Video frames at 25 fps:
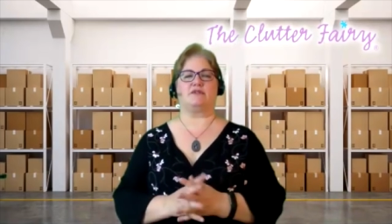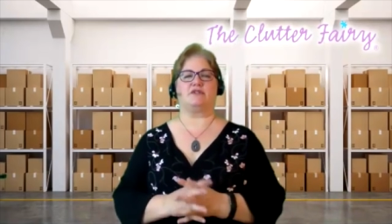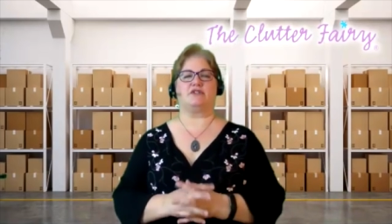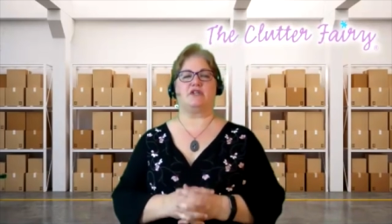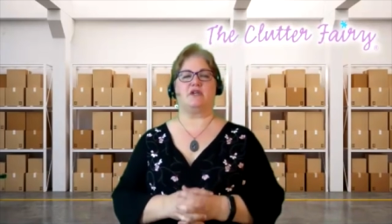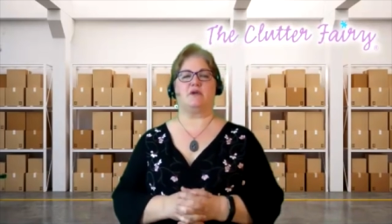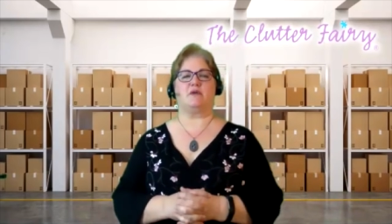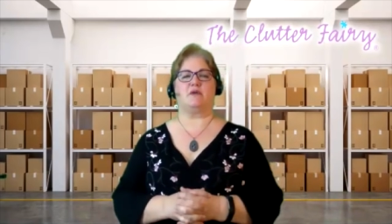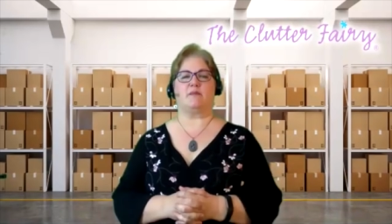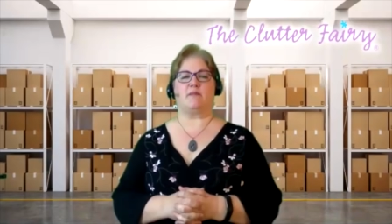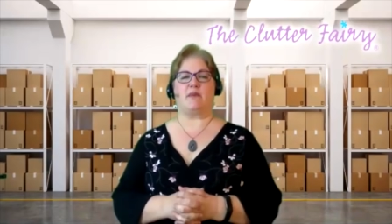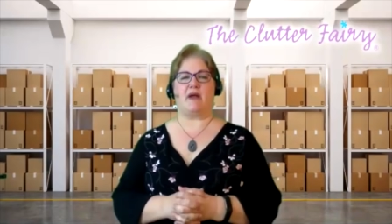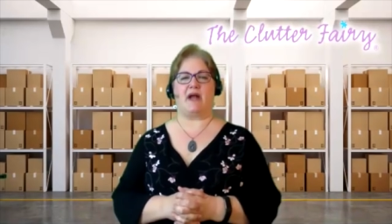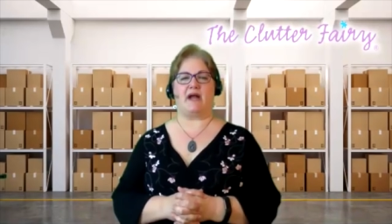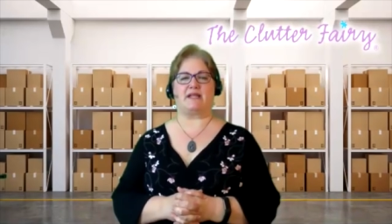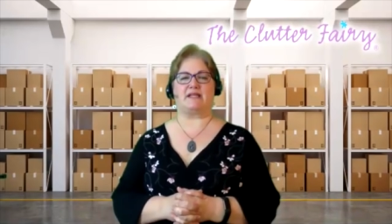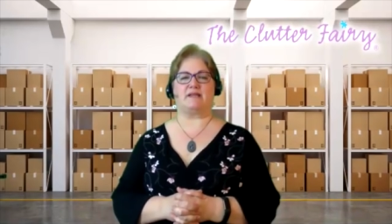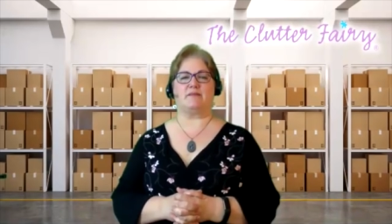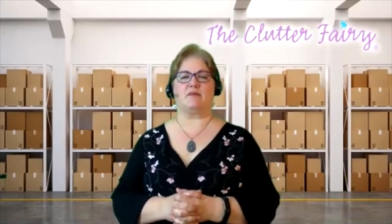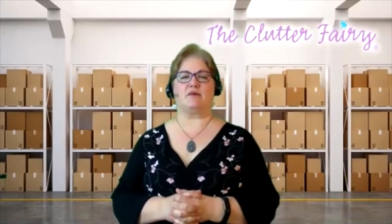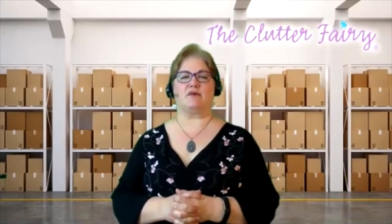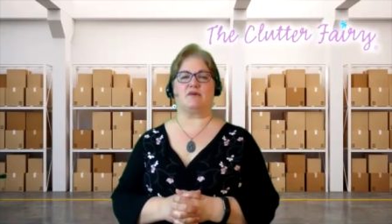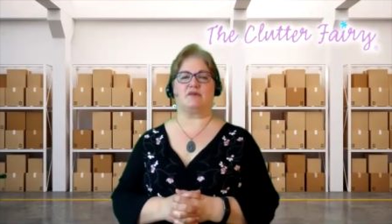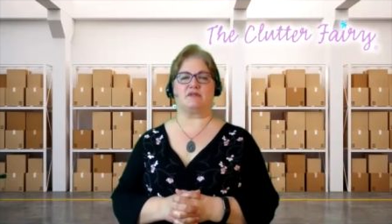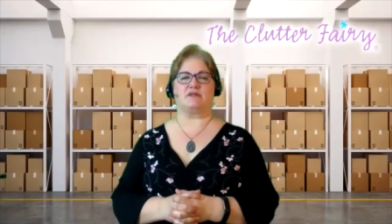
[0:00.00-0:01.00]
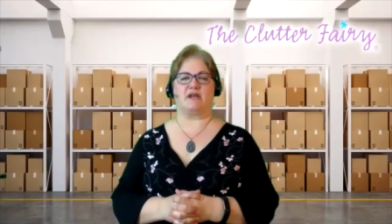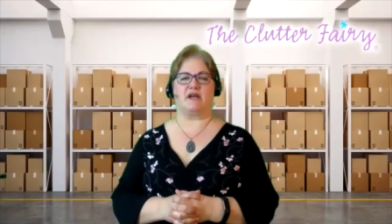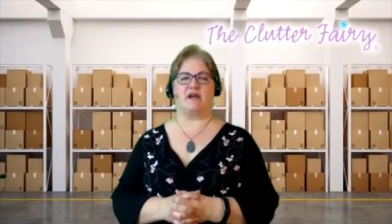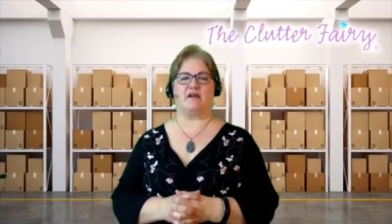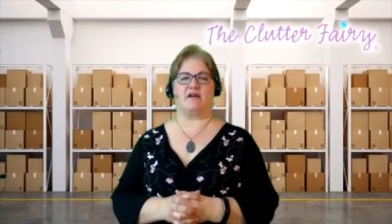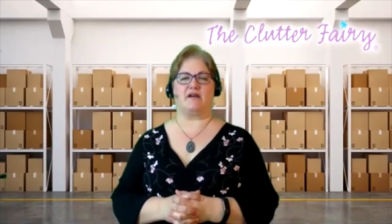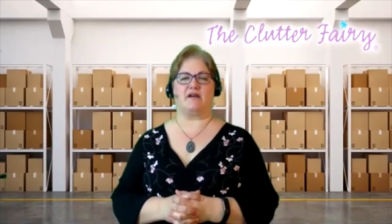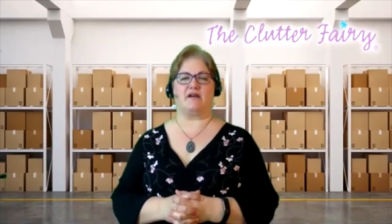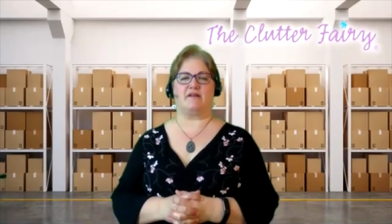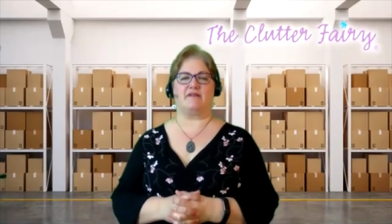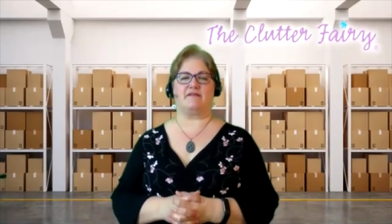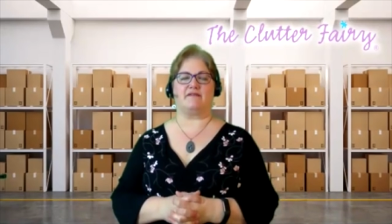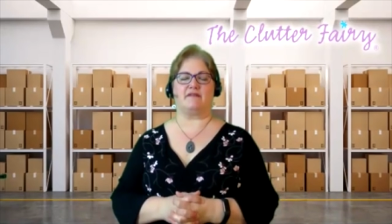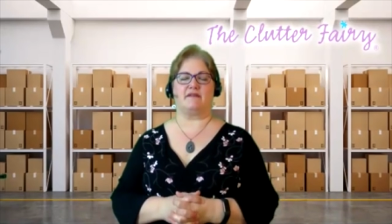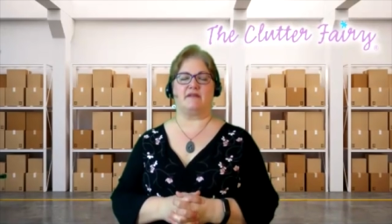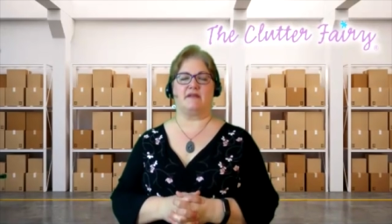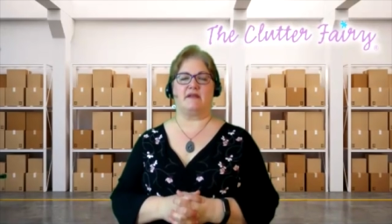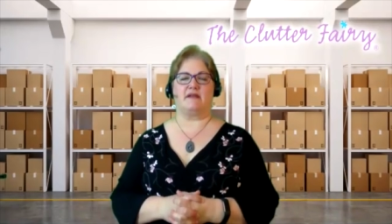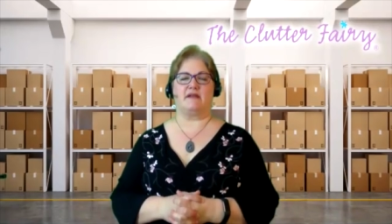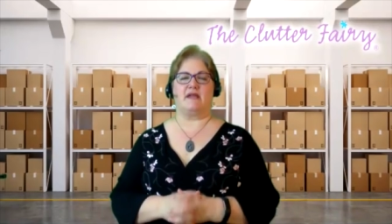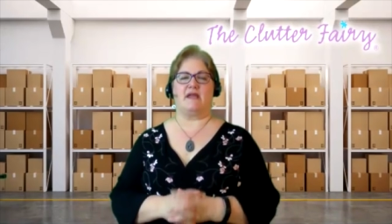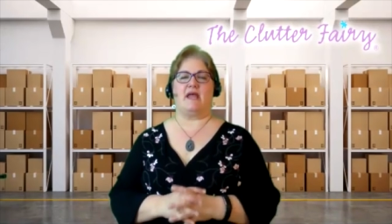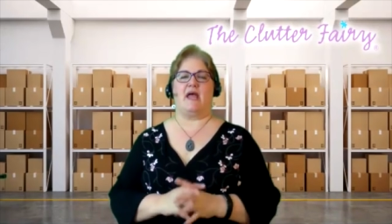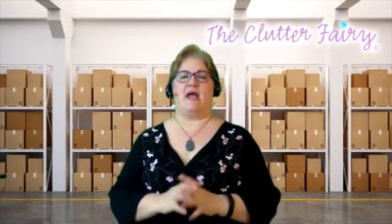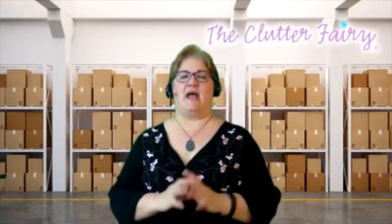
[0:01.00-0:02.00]
she would pack them herself
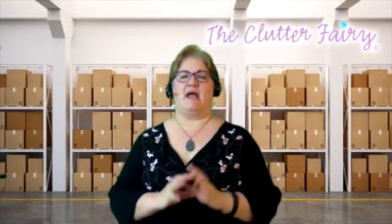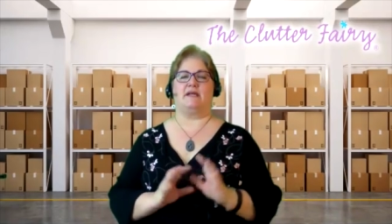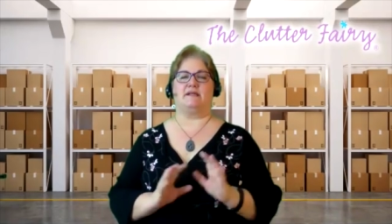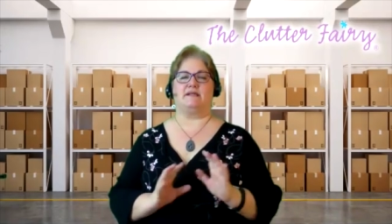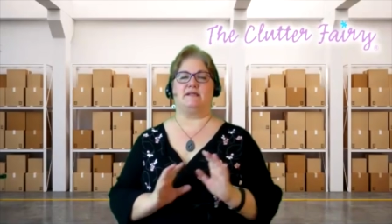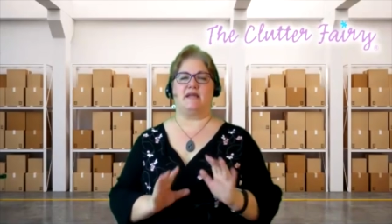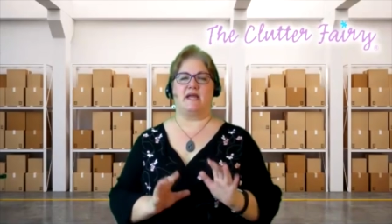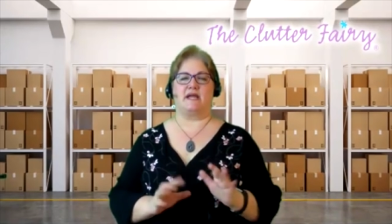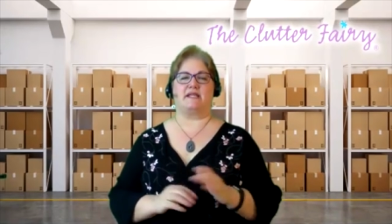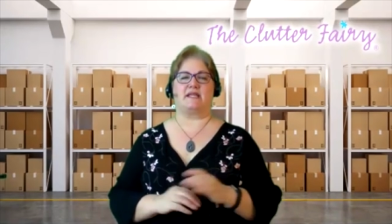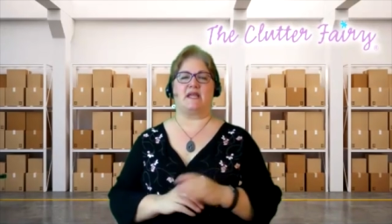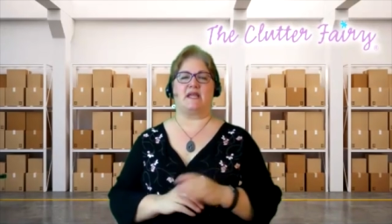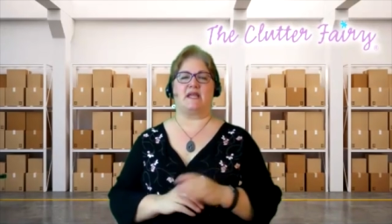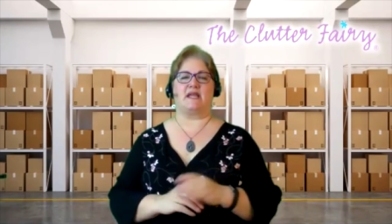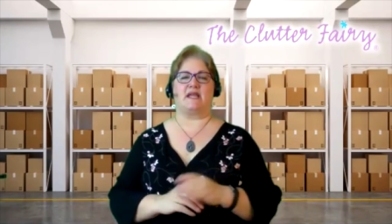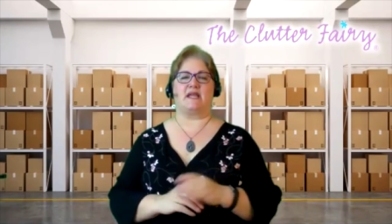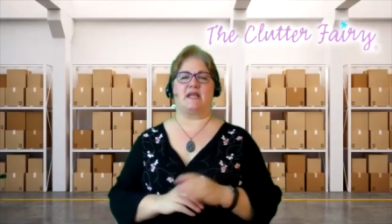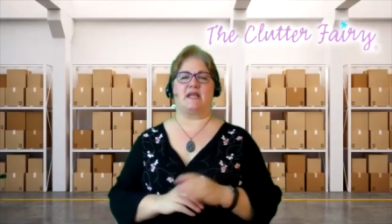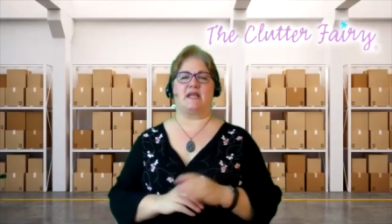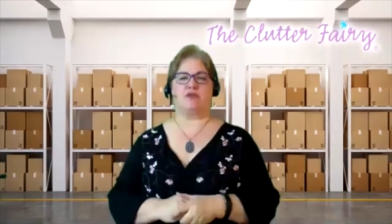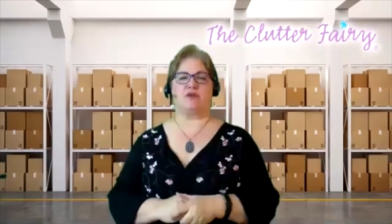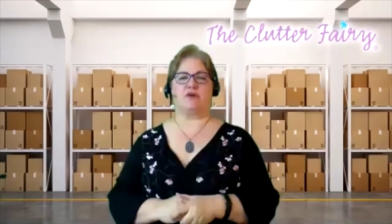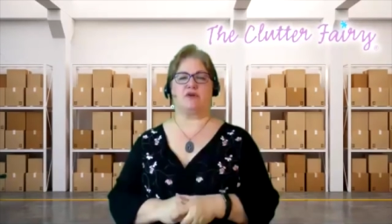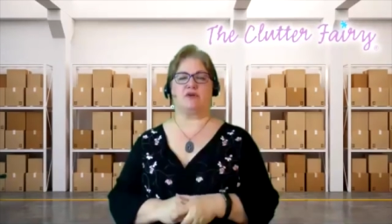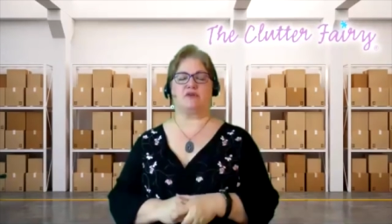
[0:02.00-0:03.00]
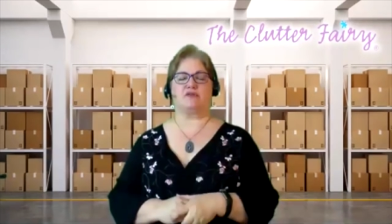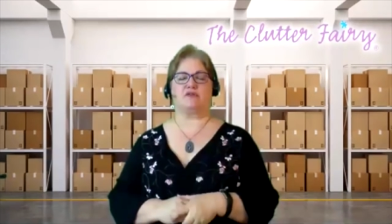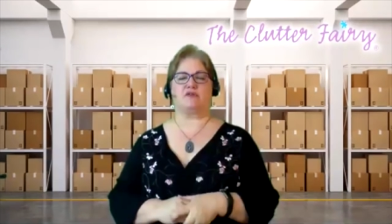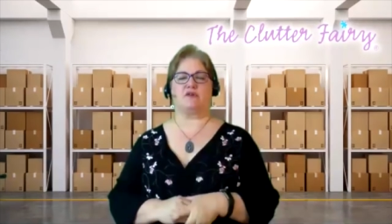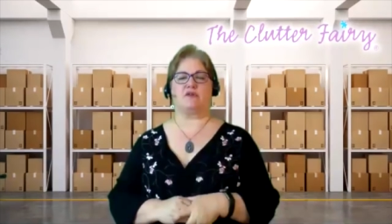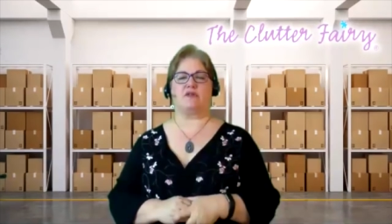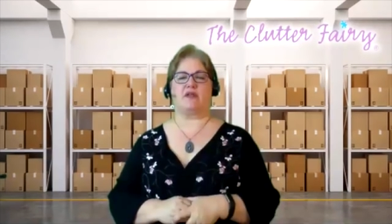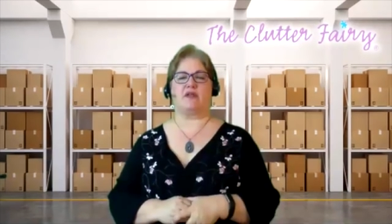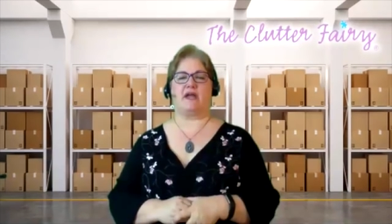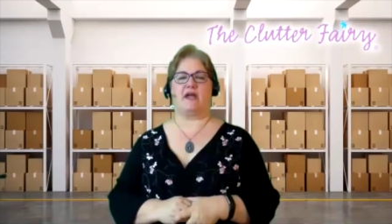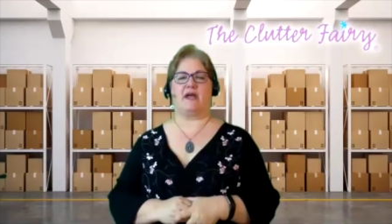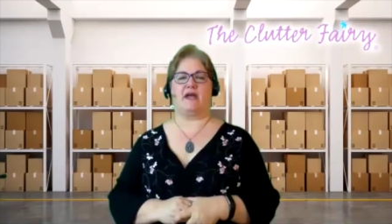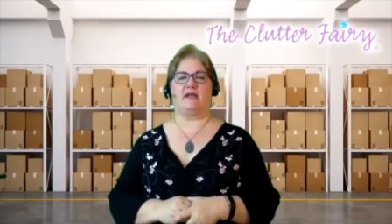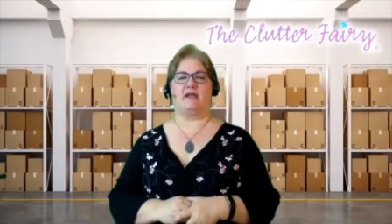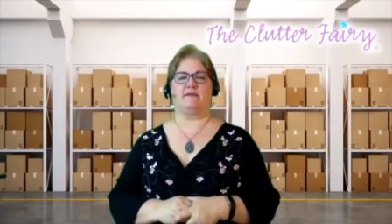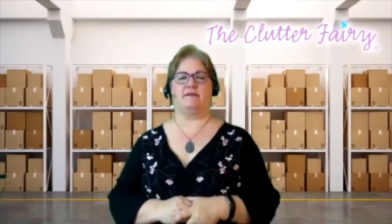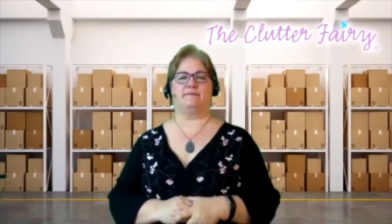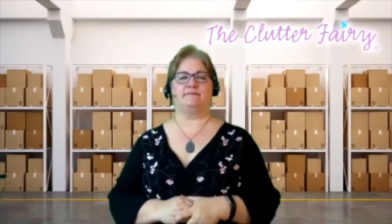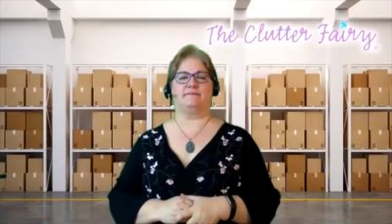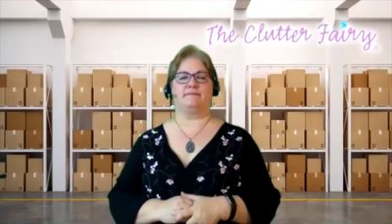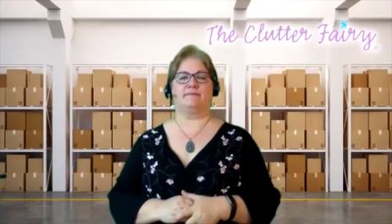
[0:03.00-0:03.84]
and take that box with her so that